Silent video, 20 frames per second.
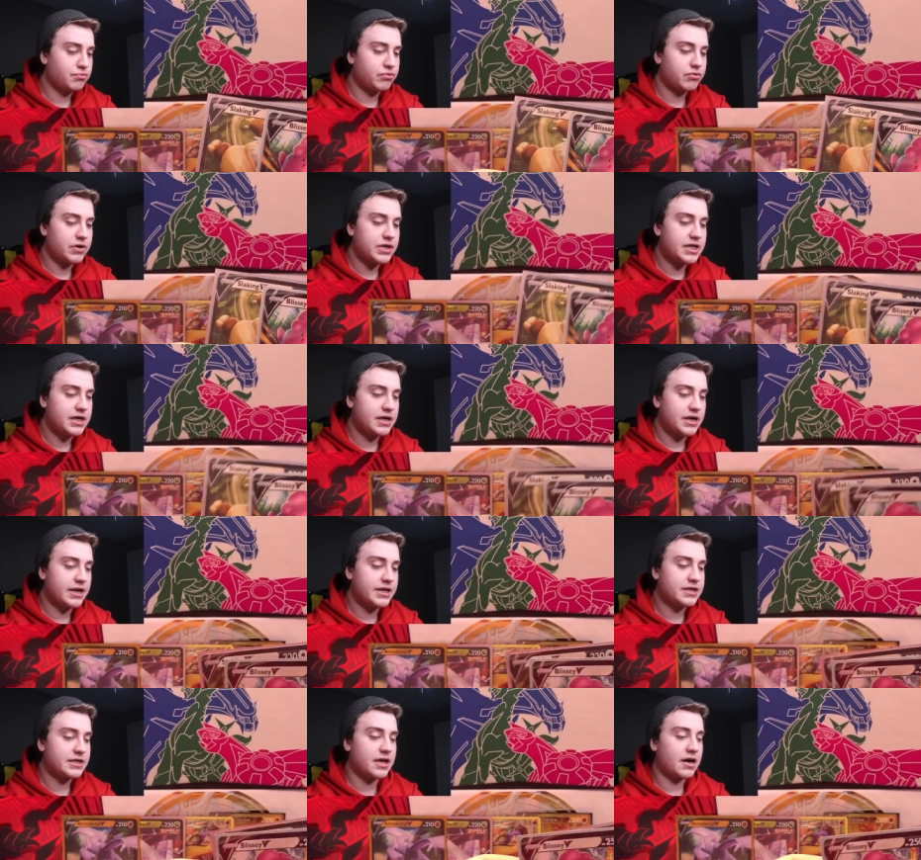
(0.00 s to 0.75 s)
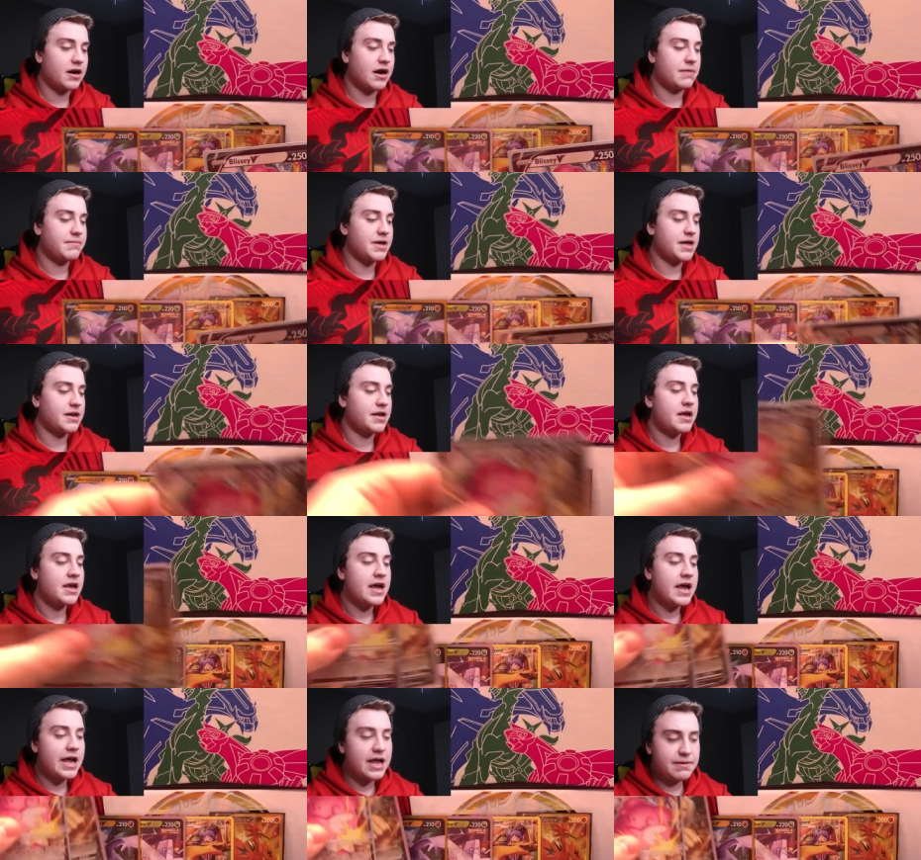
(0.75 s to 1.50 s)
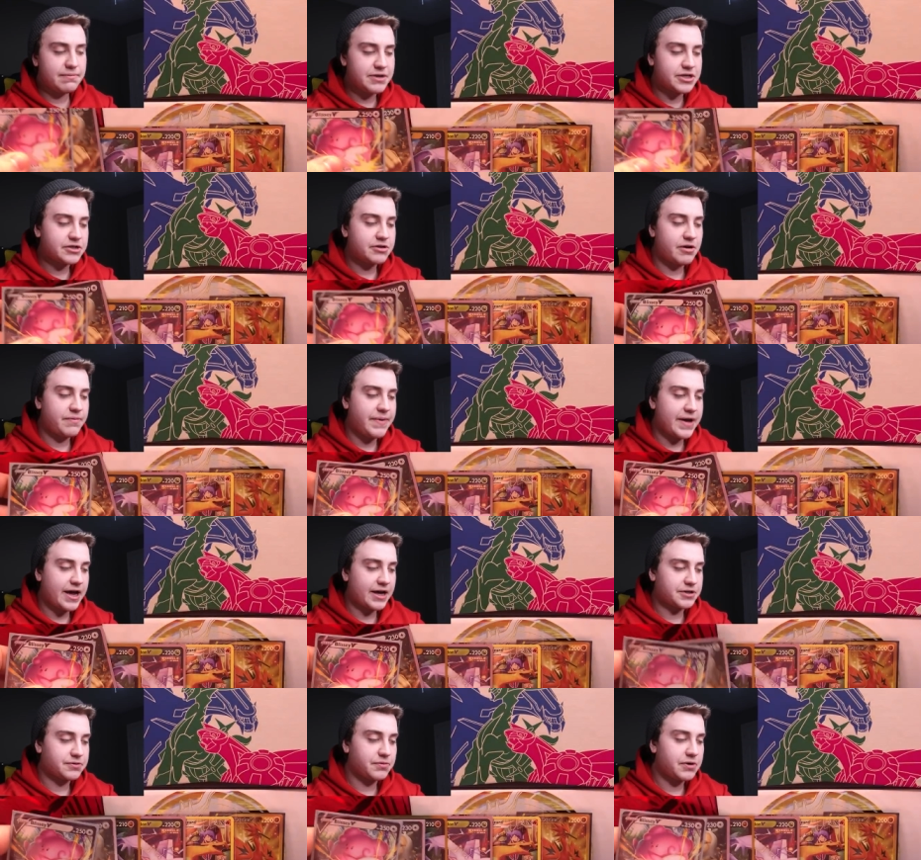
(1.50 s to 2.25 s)
Pretty nice there. I mean, in mystery
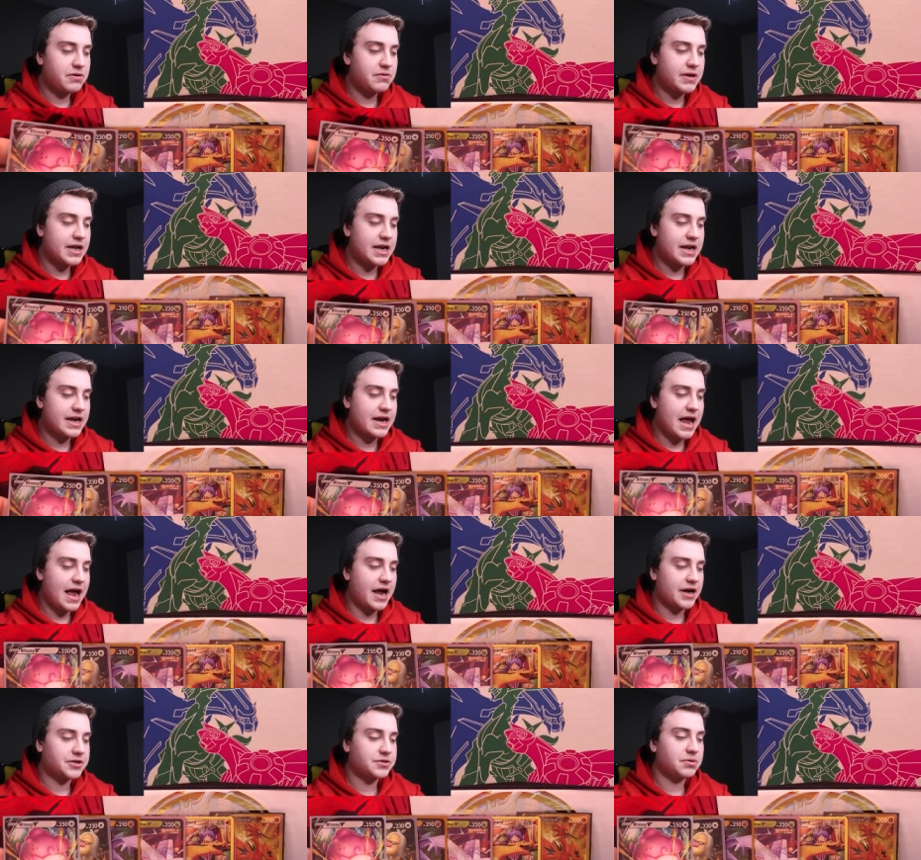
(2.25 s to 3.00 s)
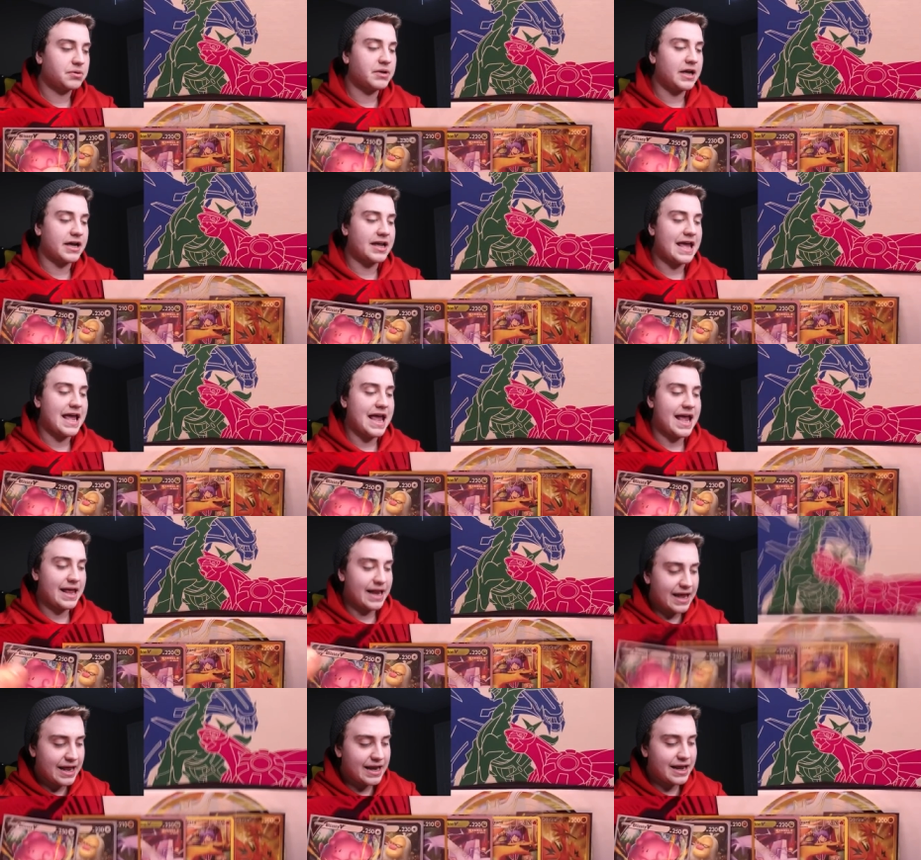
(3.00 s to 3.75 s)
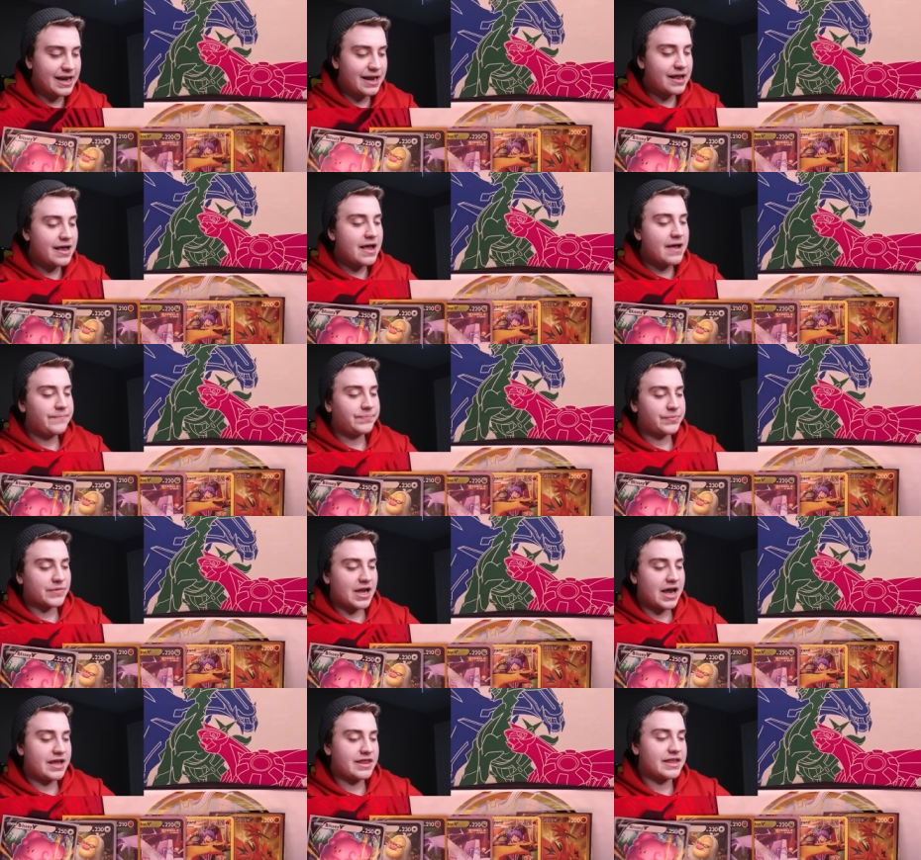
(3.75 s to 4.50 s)
packs, when you get an actual, like, hit in it,
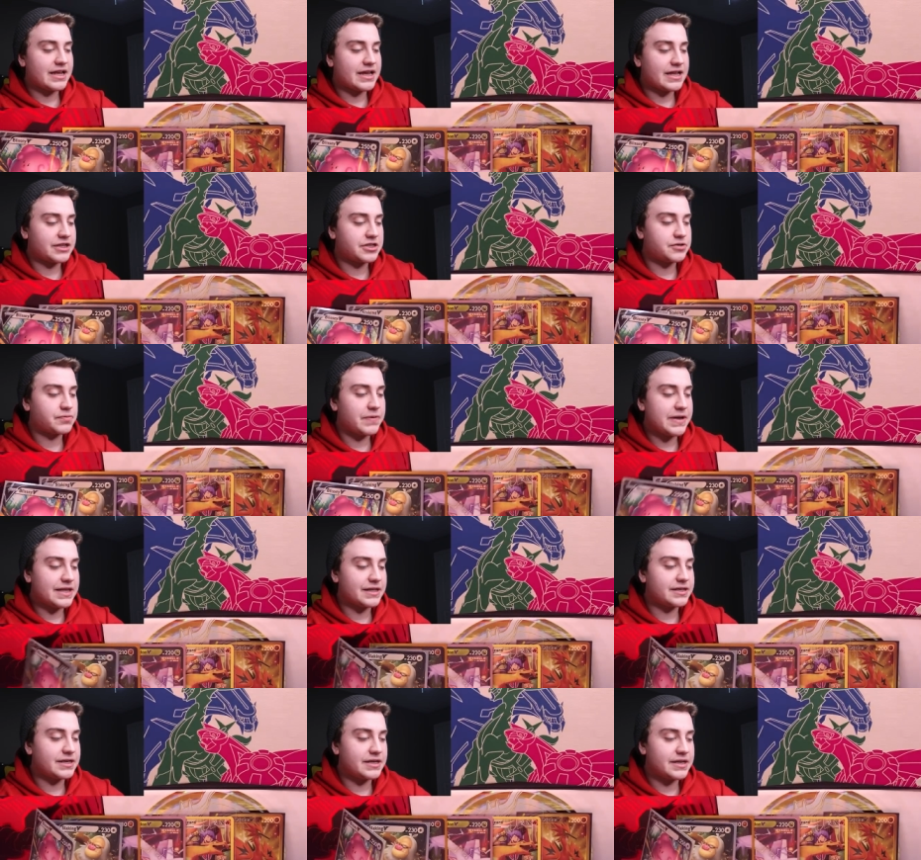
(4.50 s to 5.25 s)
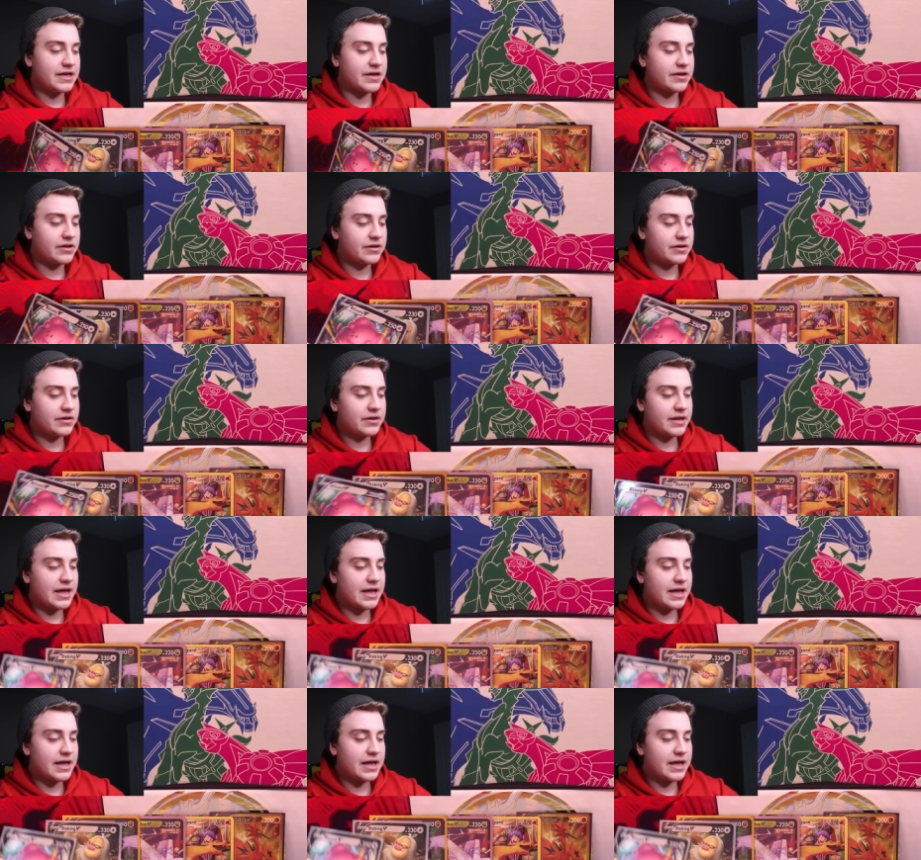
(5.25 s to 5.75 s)
I think it sweetens the deal.